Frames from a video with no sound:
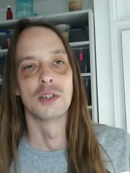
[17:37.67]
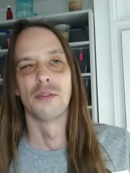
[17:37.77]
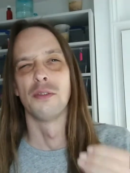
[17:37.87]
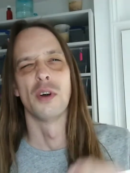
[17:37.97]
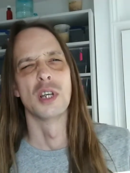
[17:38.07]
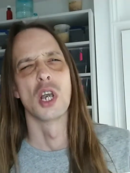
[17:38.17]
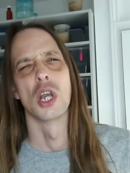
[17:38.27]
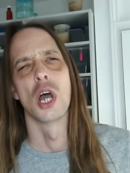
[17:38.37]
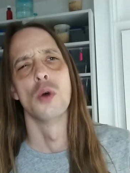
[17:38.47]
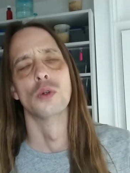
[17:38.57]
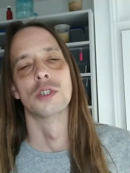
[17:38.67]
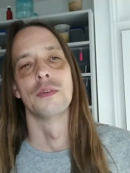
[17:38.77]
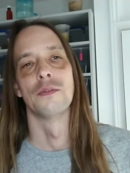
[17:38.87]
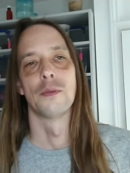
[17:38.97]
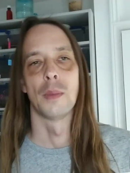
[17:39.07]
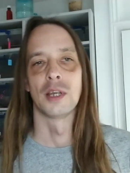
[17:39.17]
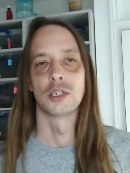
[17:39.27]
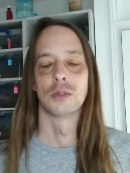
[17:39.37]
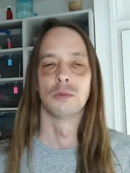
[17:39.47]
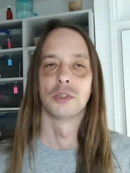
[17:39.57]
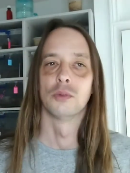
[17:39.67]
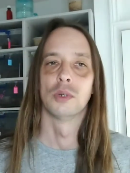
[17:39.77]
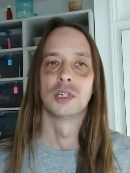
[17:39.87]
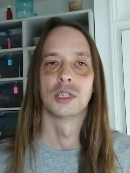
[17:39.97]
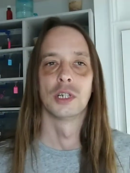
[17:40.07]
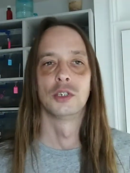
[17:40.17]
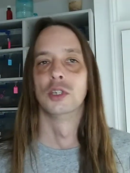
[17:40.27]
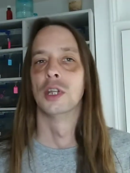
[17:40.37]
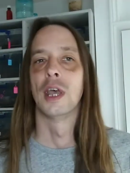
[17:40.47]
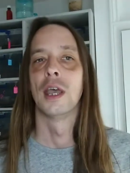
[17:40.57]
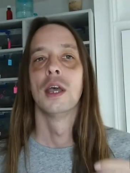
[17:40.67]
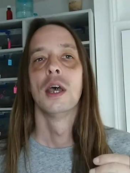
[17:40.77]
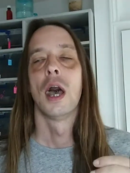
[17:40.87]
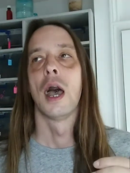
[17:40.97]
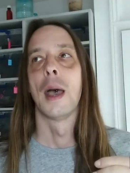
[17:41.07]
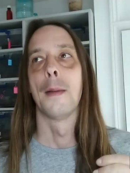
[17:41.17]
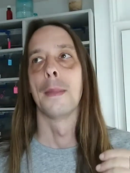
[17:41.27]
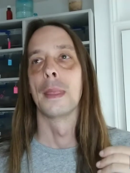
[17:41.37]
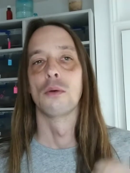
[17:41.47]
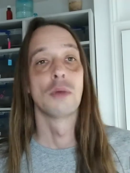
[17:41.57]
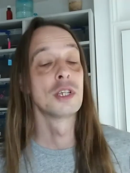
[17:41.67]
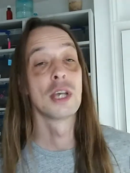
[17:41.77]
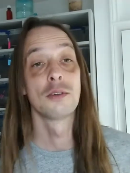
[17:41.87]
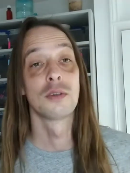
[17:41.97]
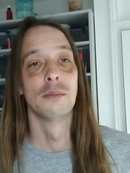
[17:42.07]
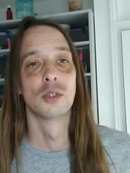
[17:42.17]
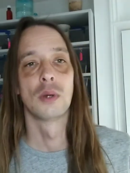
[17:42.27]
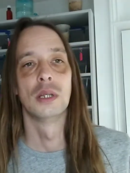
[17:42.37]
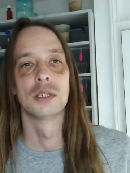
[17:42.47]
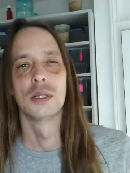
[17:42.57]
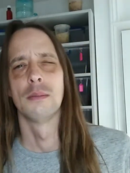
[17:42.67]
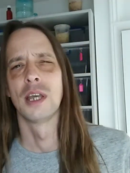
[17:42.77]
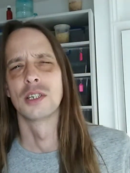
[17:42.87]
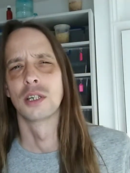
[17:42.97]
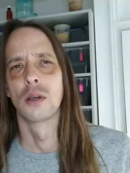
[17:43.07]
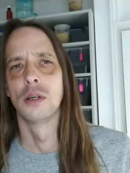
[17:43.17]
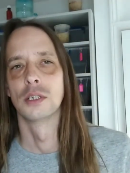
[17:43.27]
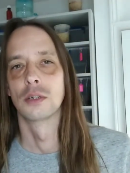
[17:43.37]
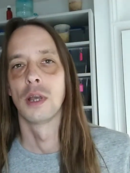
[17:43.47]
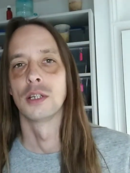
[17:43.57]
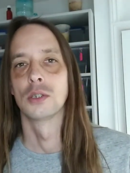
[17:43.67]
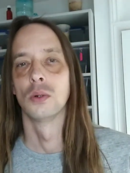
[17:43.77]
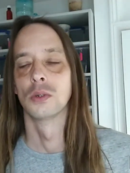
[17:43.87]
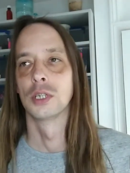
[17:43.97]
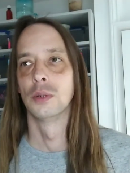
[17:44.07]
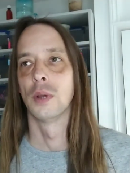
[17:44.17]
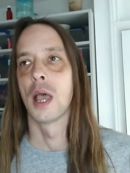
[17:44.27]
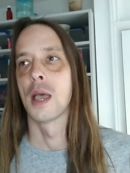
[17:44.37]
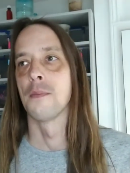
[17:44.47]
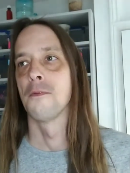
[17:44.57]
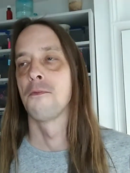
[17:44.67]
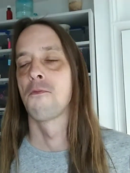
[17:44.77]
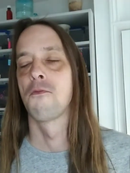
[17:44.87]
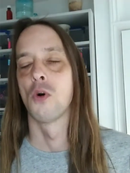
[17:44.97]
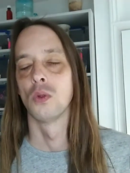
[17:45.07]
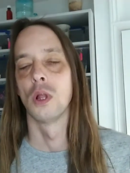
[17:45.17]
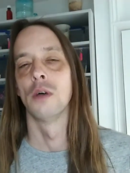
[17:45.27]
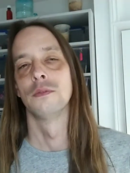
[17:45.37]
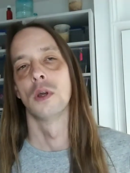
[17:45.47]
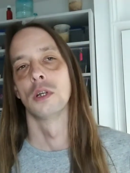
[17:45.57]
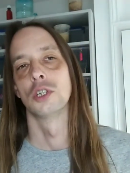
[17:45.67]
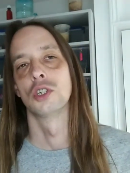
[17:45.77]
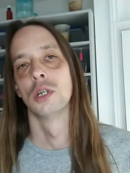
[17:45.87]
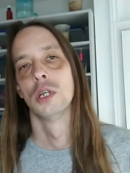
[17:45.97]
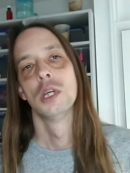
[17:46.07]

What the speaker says: You'll find loads of information really researching there. Reach out to him as well. He's an amazing guy. He's great to talk to. Full of knowledge.